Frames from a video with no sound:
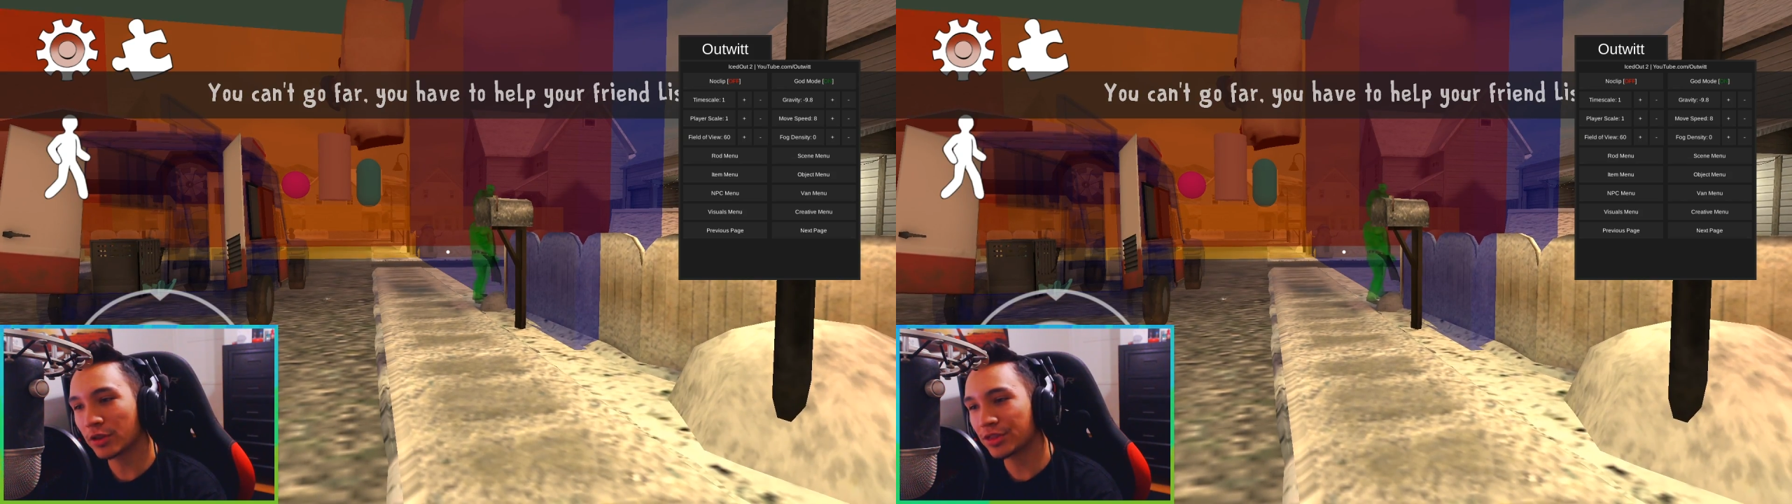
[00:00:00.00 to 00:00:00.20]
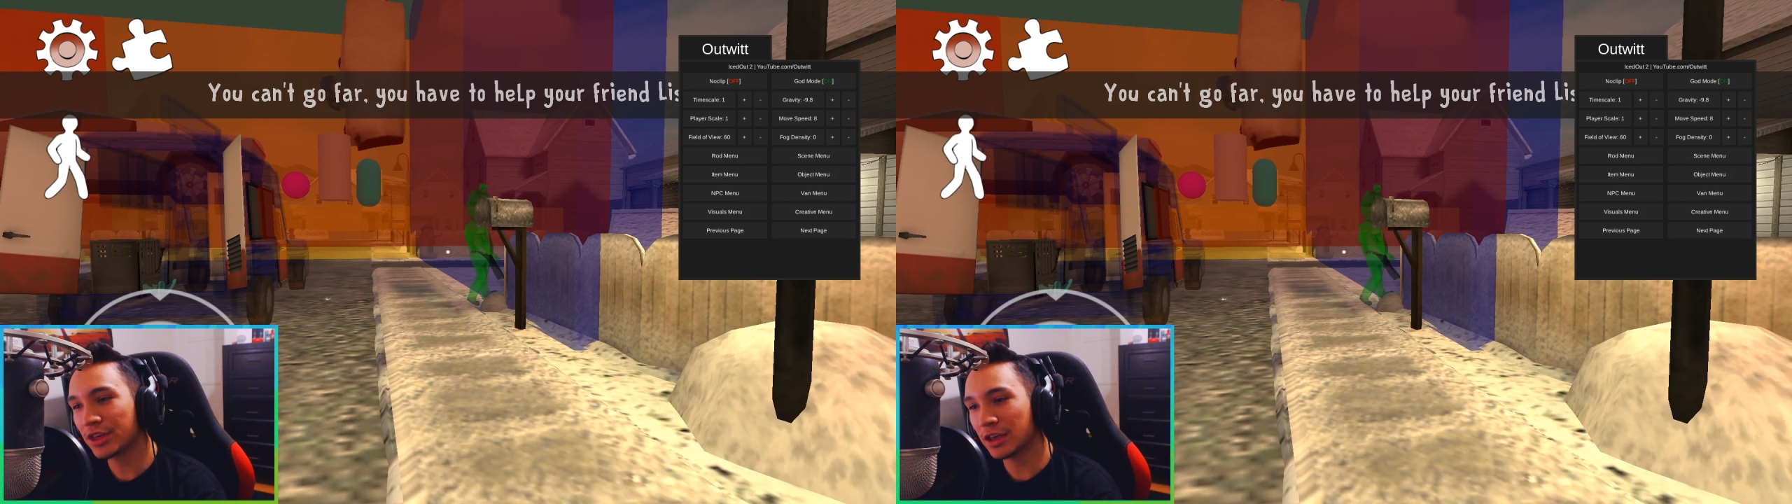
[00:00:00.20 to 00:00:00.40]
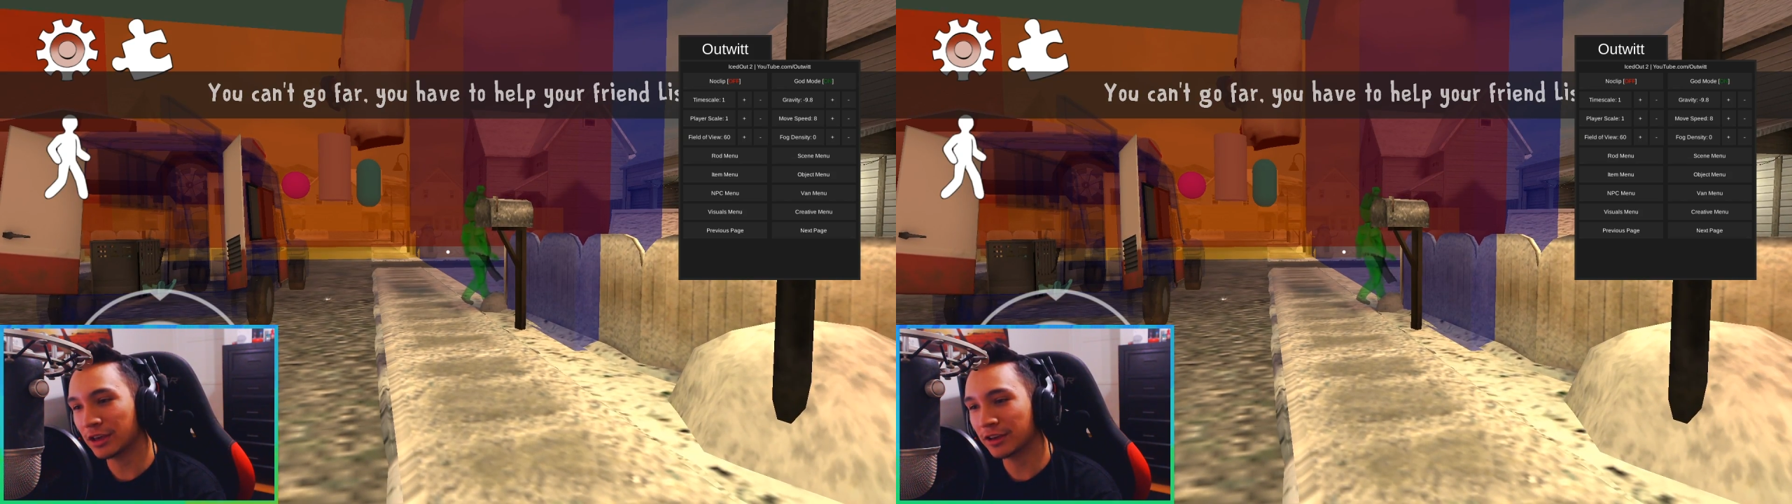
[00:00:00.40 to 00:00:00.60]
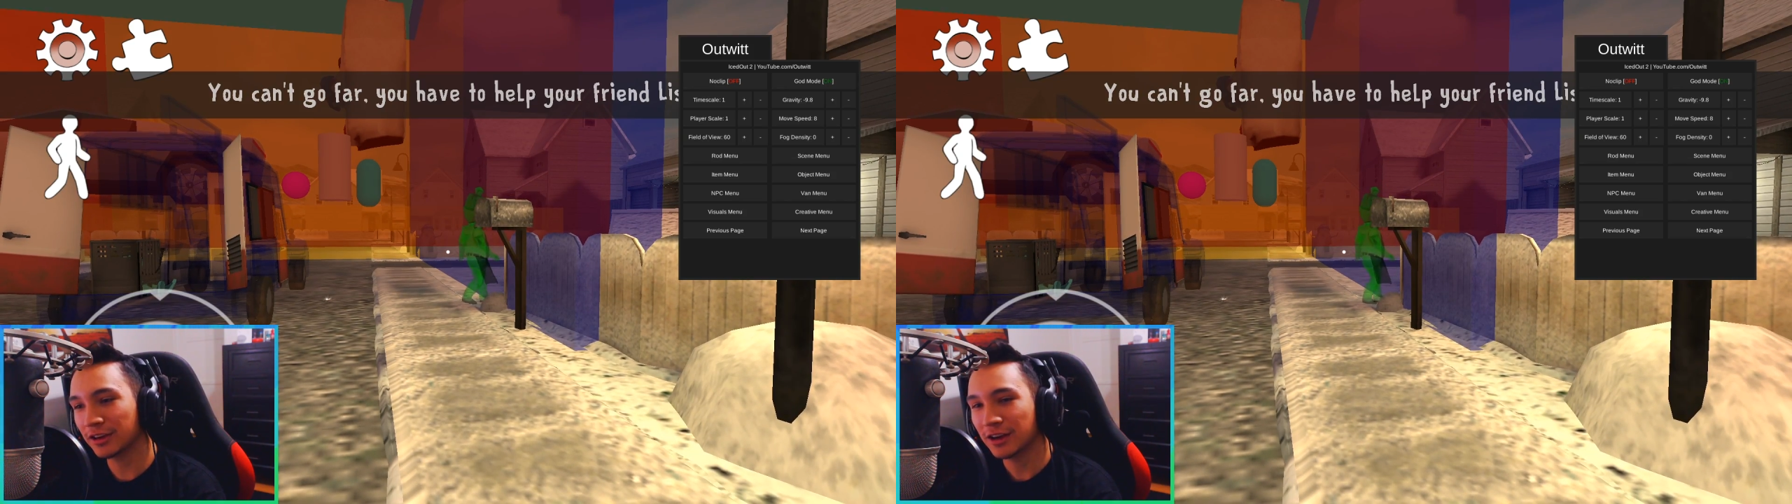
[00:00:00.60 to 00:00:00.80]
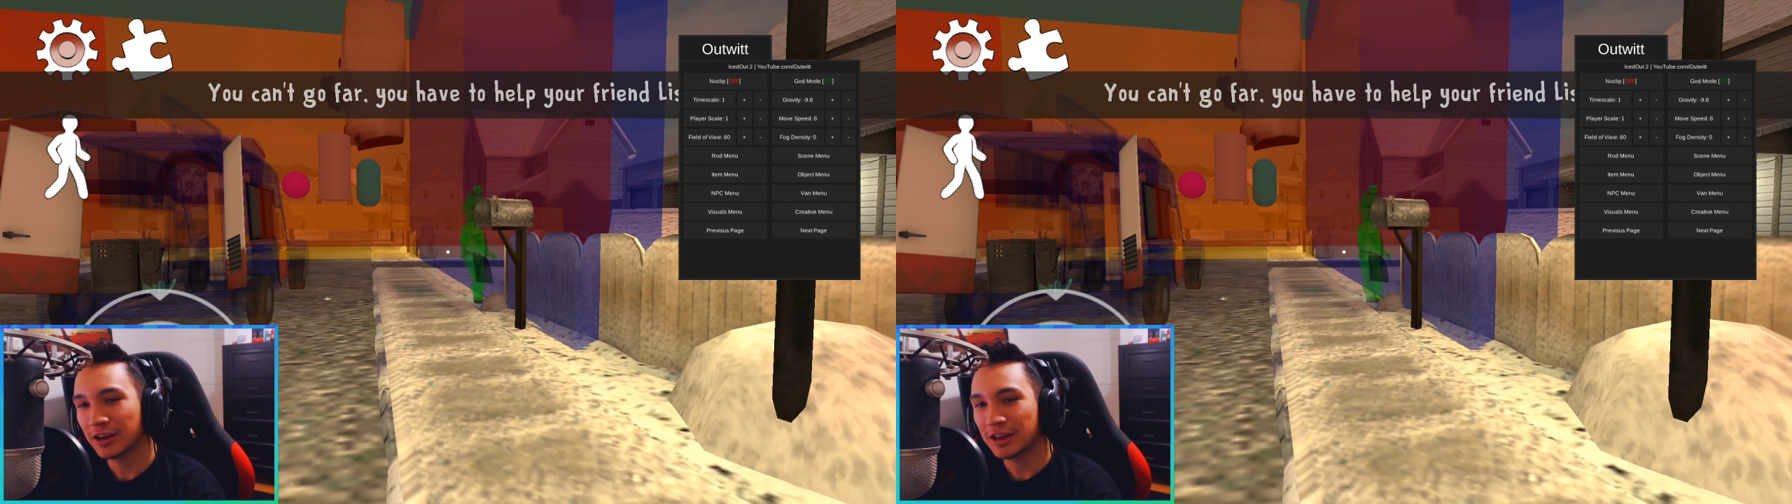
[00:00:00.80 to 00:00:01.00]

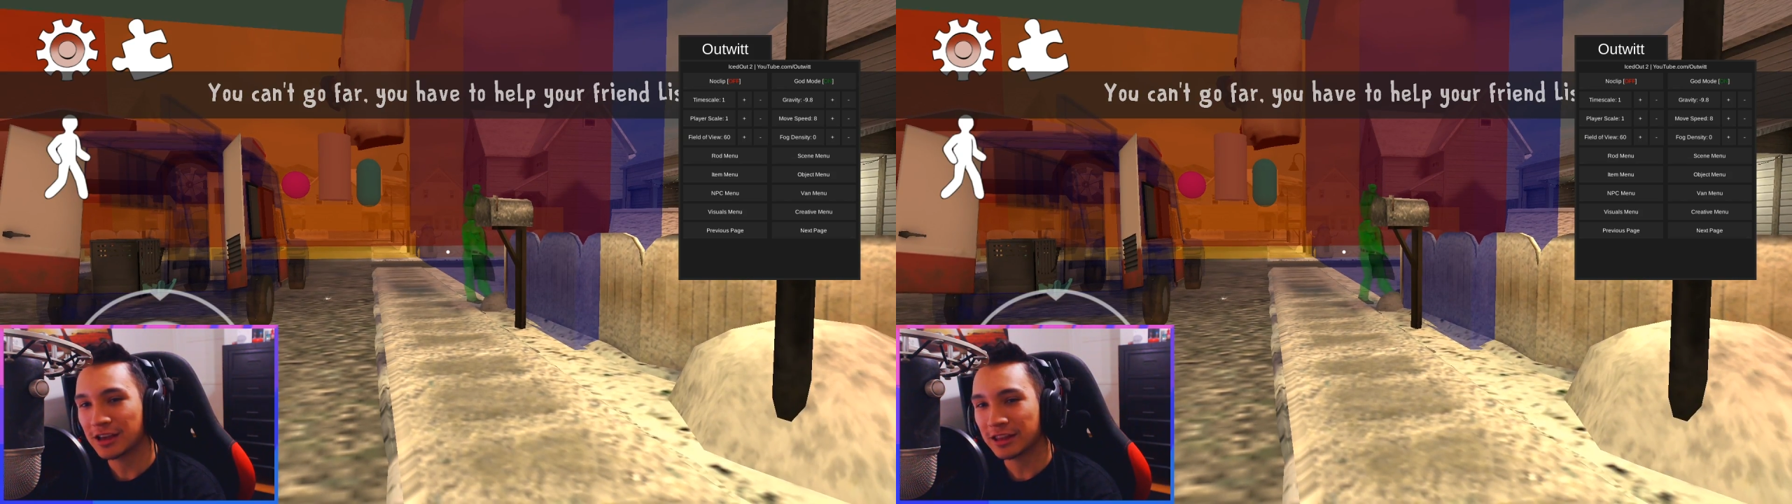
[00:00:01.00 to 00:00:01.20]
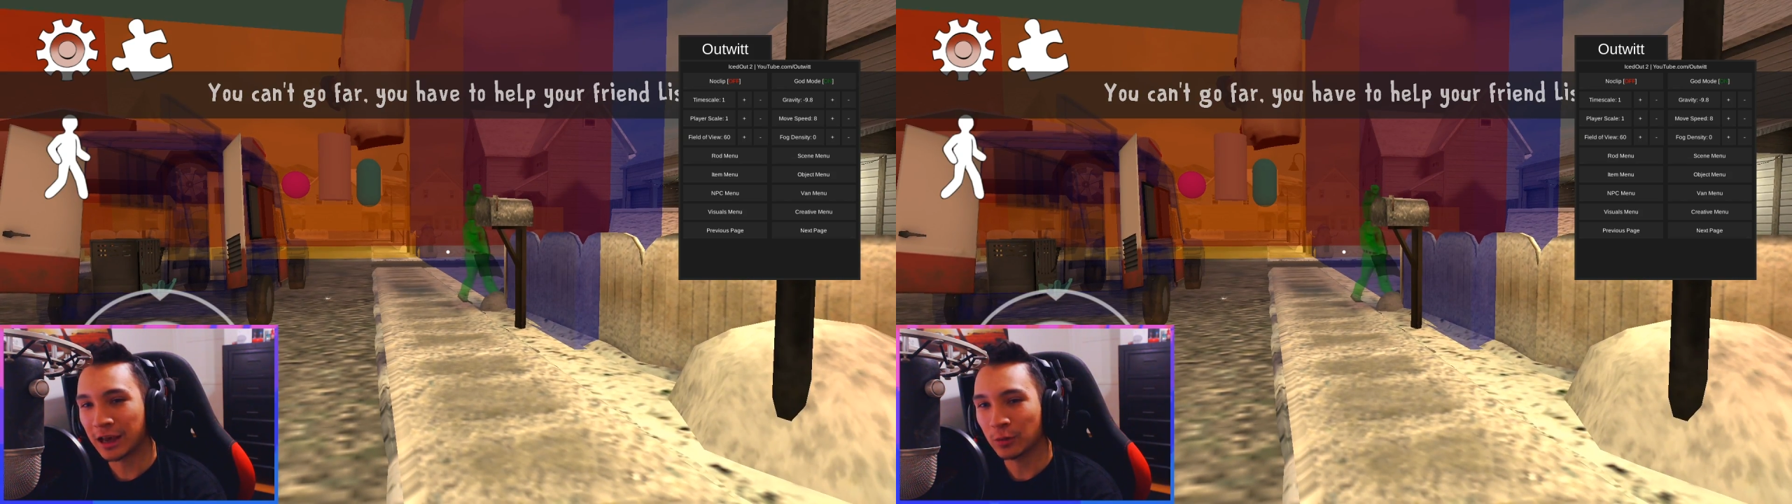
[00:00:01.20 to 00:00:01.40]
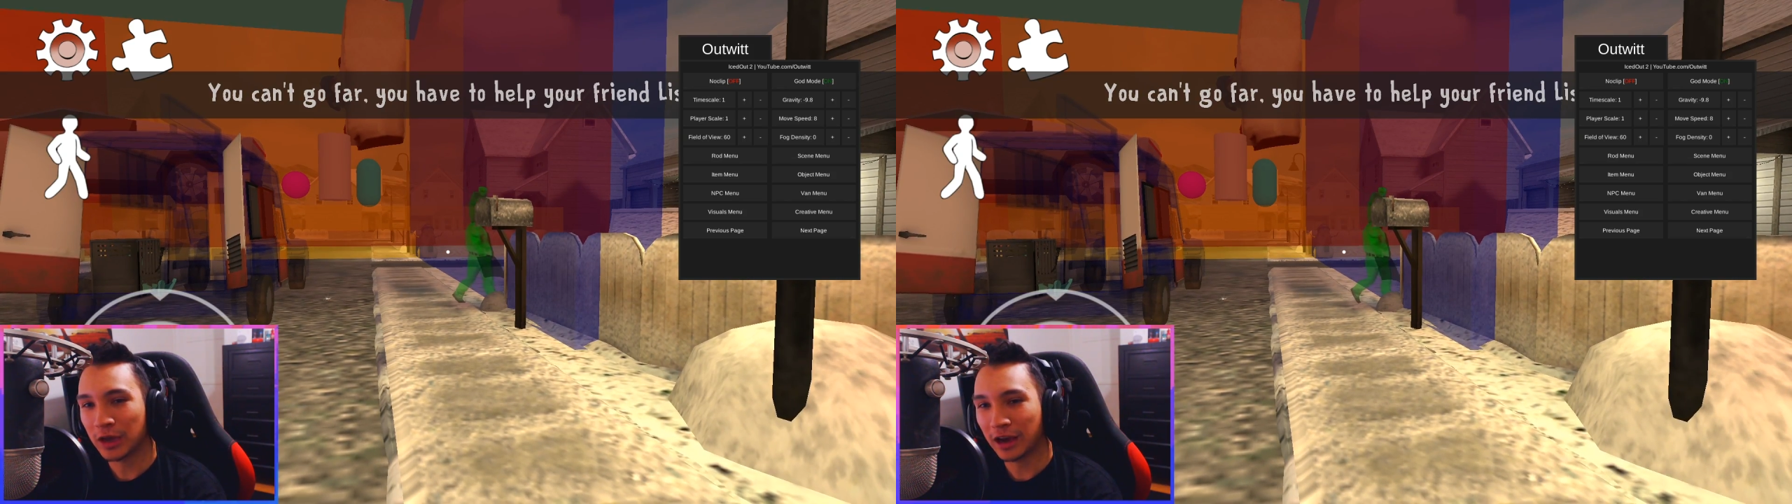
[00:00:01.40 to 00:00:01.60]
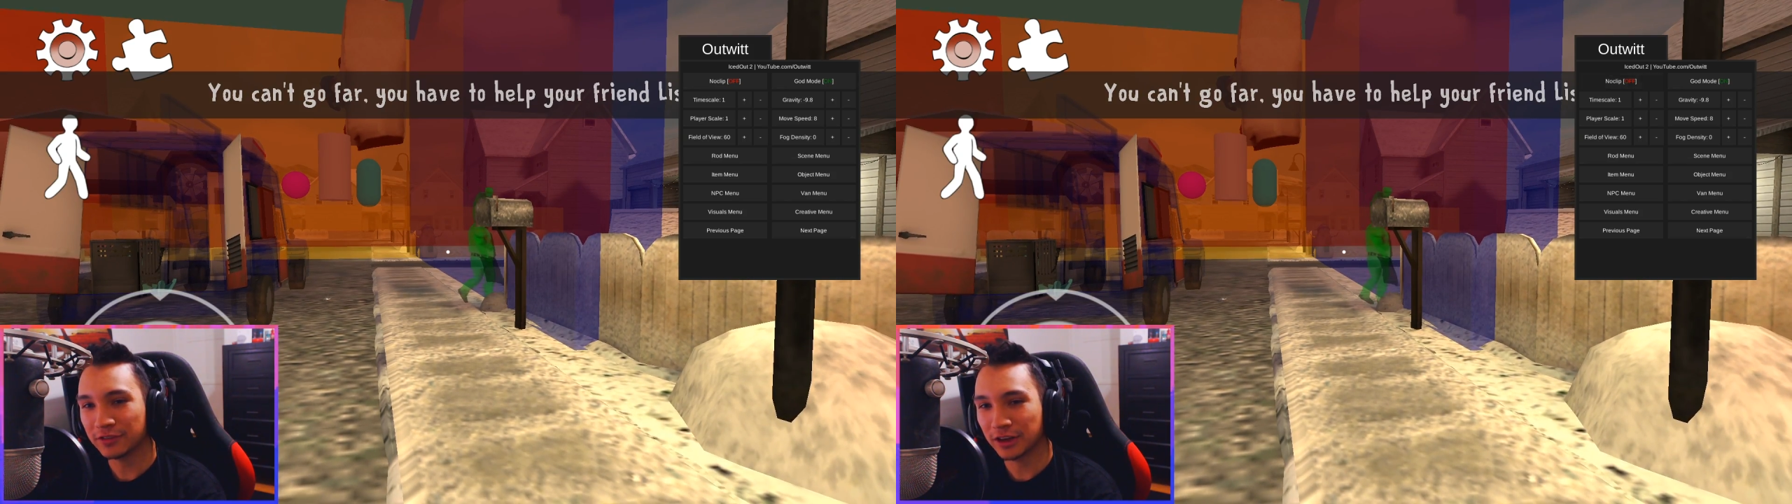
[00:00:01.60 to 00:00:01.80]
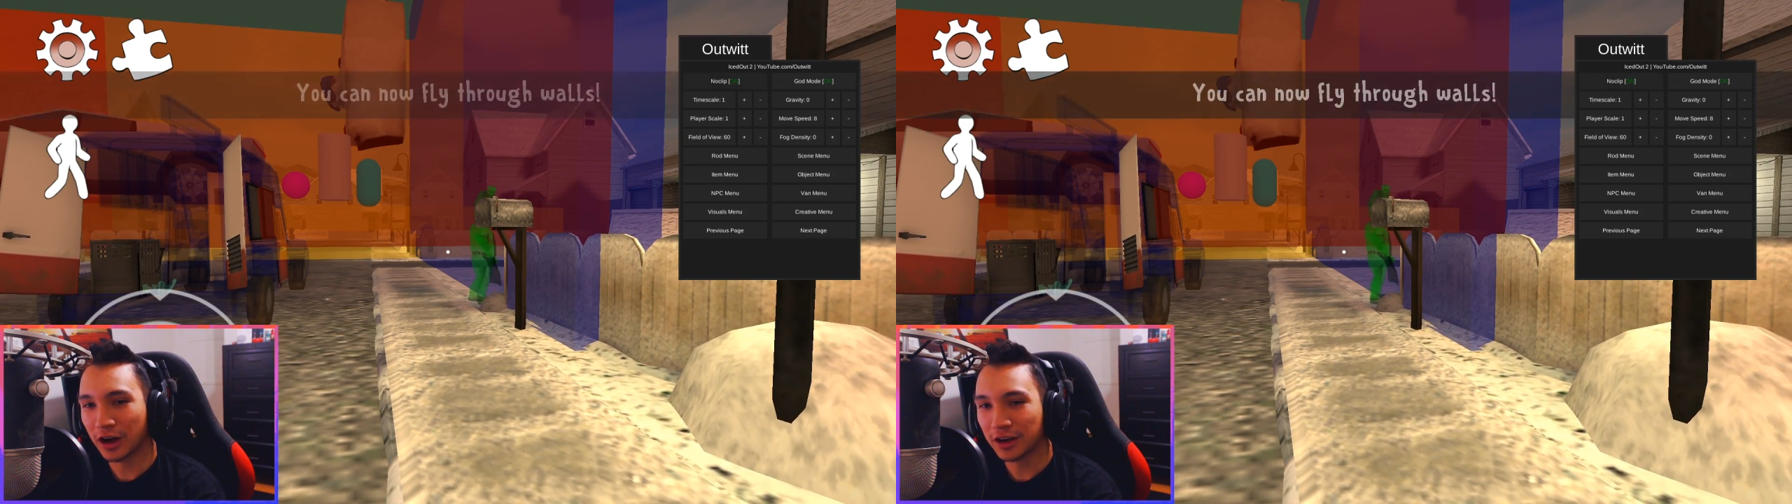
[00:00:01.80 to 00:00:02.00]
thing that we
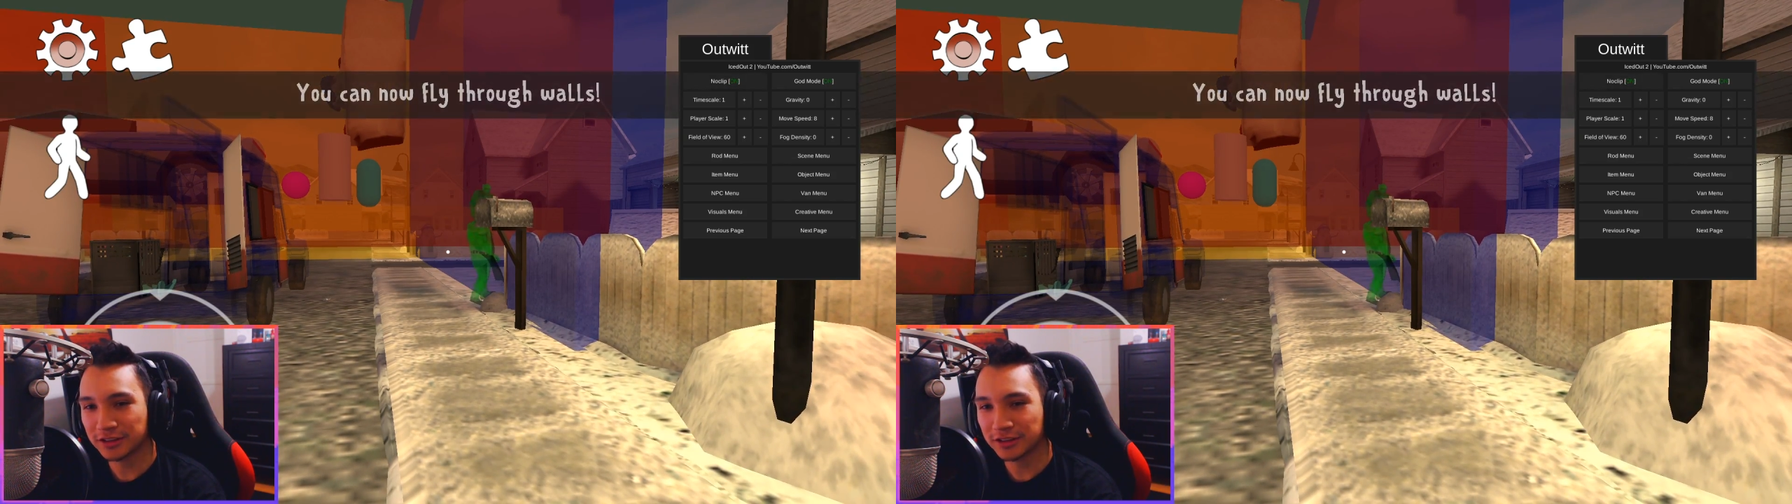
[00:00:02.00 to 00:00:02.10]
haven't got